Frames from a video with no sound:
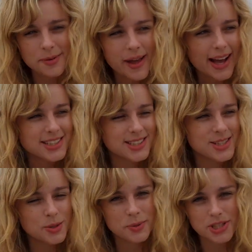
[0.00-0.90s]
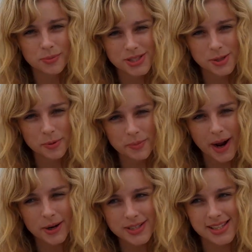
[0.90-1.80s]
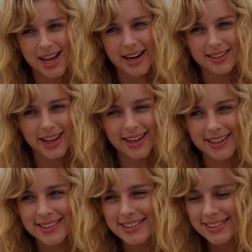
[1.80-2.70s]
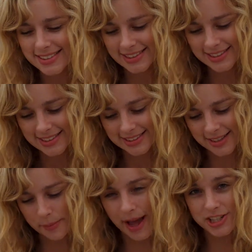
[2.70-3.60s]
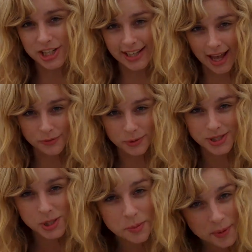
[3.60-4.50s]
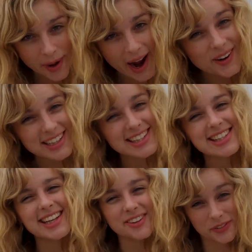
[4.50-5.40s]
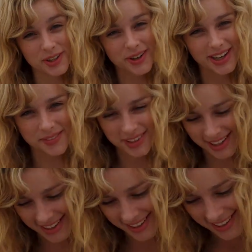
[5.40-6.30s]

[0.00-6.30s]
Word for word: to imagine Stupid Jim with superpowers is kind of like imagining Kevin with superpowers you know what I mean?